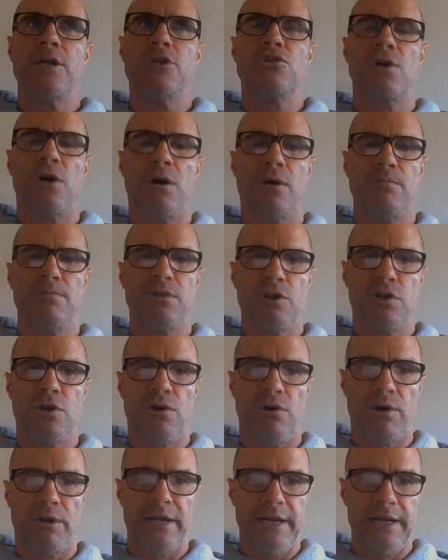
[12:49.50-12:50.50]
Tom De
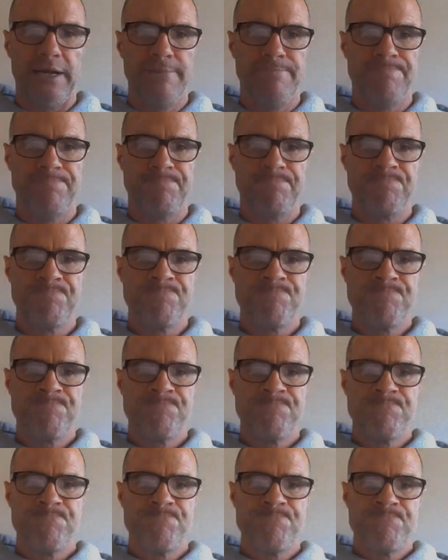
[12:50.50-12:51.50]
Koning,
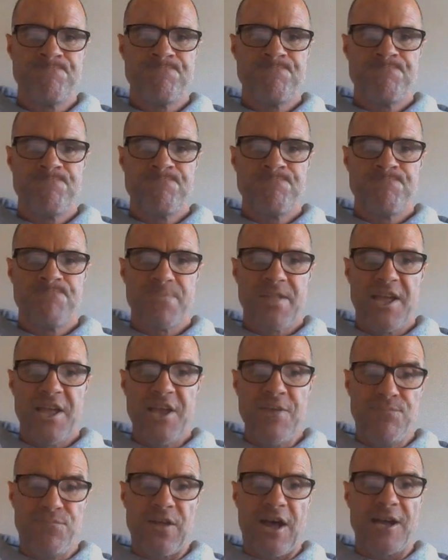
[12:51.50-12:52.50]
if